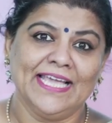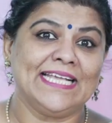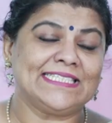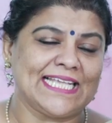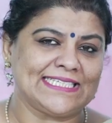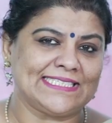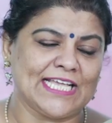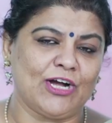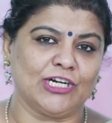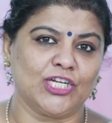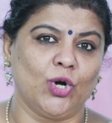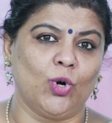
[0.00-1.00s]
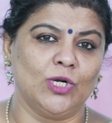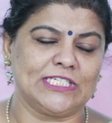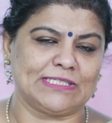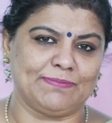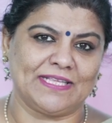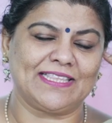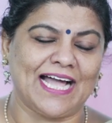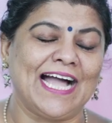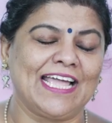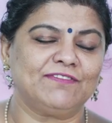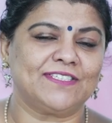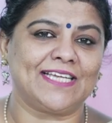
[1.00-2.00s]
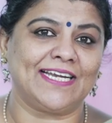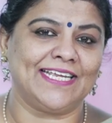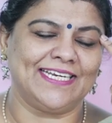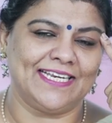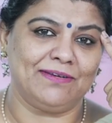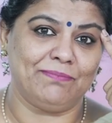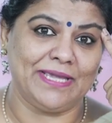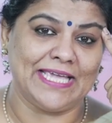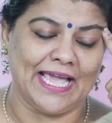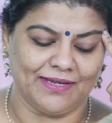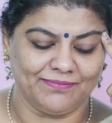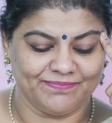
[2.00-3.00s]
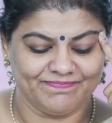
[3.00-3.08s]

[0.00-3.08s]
His essay on Goldsmith, I have studied in BA.